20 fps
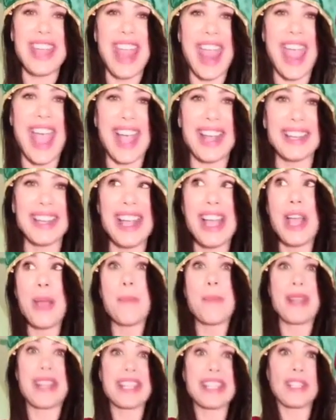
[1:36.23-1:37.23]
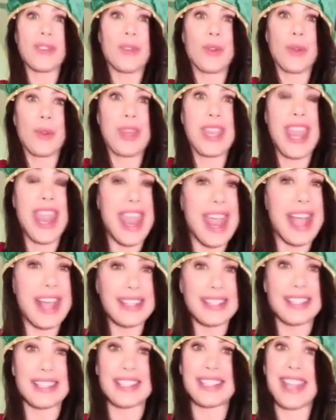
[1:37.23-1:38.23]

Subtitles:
you can, because if you can't